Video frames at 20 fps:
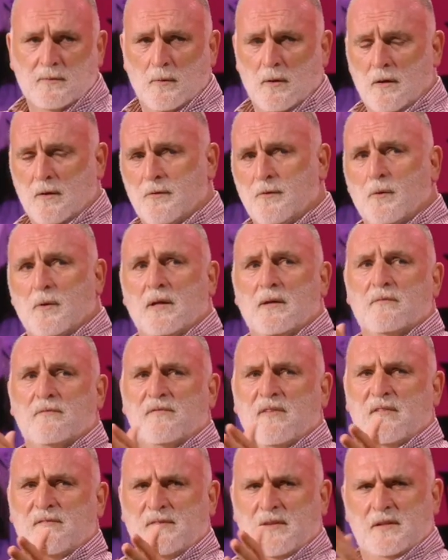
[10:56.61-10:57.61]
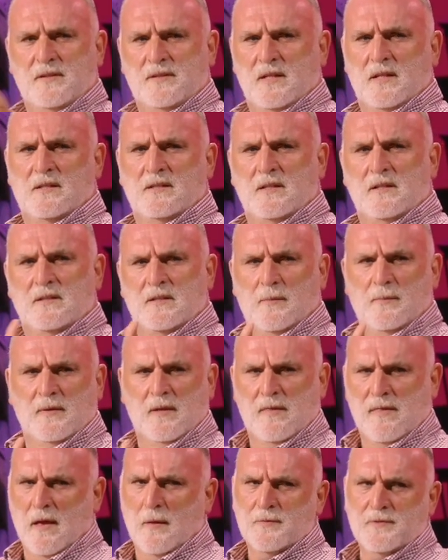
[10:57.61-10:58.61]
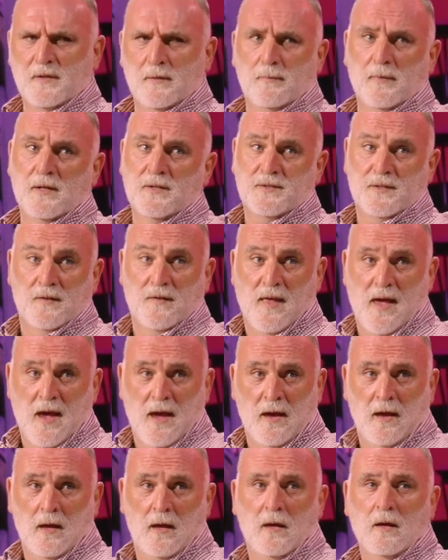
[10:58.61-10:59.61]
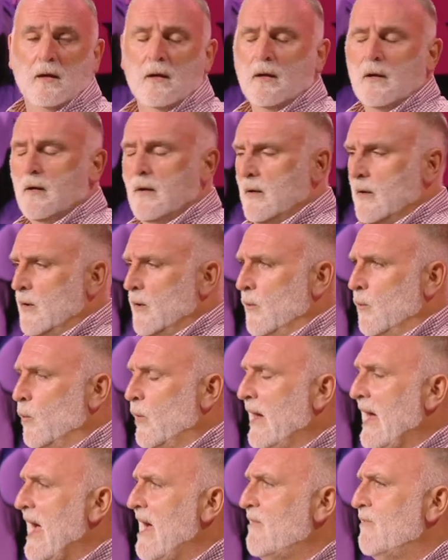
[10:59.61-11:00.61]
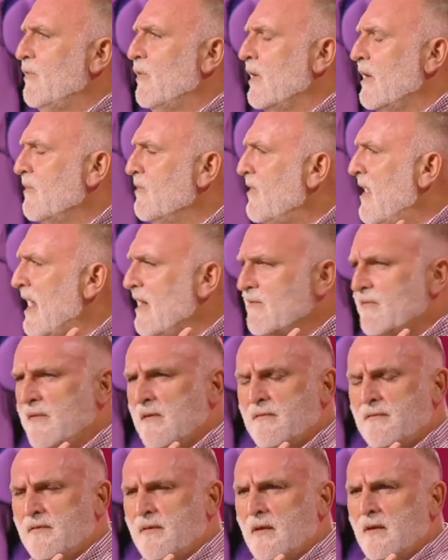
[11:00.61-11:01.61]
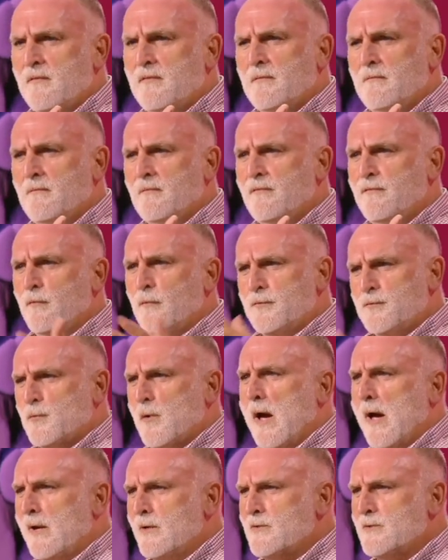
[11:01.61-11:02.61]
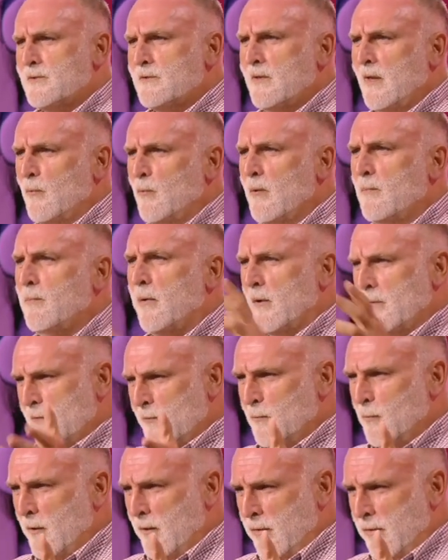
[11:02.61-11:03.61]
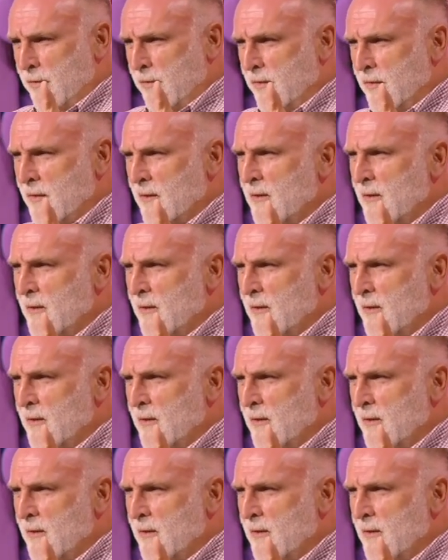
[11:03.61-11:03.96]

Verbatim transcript: We are doing 50, 60, 70,000 meals a day. We have 45, 50 food trucks that we partner with.